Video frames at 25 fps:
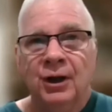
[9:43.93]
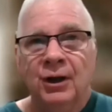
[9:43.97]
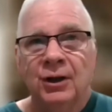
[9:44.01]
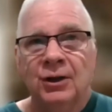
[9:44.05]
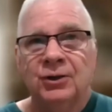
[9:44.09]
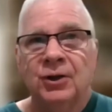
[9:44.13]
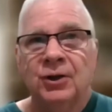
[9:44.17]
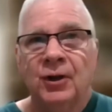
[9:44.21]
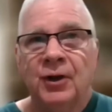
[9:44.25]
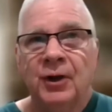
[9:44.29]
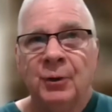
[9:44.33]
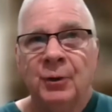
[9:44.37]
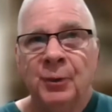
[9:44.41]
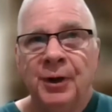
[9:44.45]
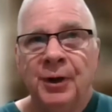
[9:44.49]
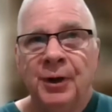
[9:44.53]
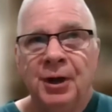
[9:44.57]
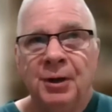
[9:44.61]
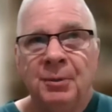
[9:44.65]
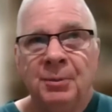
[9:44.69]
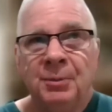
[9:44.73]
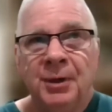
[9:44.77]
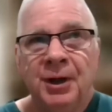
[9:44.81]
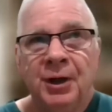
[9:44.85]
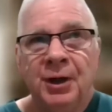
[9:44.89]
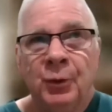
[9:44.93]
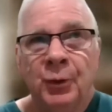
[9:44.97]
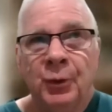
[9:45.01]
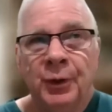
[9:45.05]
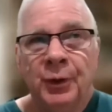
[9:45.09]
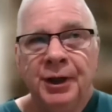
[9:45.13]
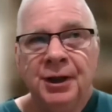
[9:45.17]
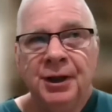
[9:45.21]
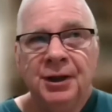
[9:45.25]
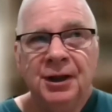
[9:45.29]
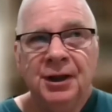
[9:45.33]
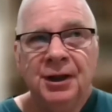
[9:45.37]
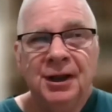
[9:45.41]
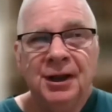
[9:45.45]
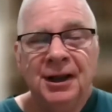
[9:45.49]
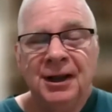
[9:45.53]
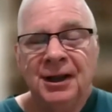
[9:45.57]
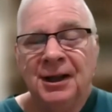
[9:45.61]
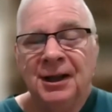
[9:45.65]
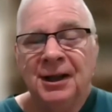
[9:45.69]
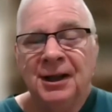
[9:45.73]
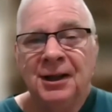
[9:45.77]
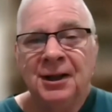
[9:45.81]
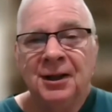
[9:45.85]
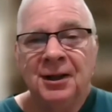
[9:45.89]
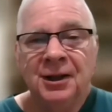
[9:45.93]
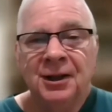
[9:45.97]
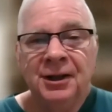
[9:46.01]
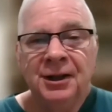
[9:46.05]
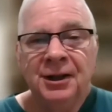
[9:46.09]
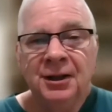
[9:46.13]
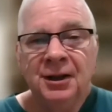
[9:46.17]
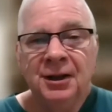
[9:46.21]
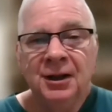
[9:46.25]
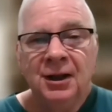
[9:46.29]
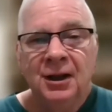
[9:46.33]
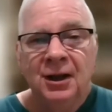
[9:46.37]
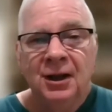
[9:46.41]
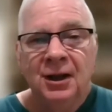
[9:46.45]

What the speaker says: so that we can be green and clean.